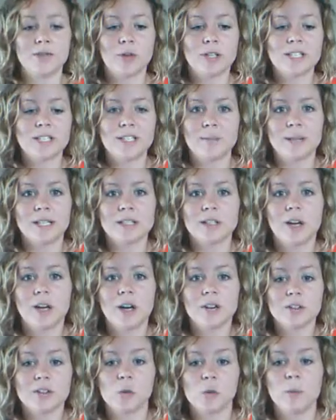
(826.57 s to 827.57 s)
14 minutes
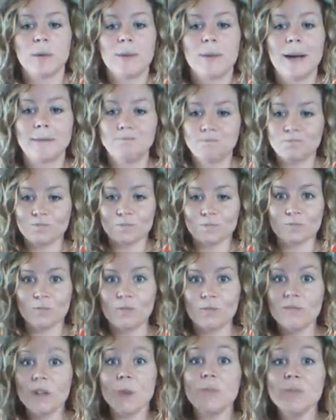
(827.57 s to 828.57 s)
long, this will be my
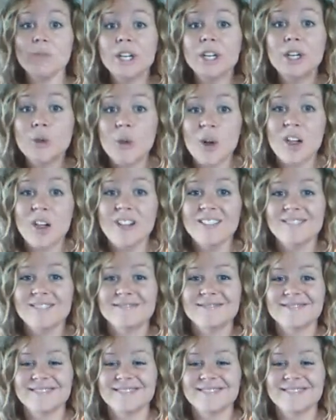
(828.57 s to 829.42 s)
prequel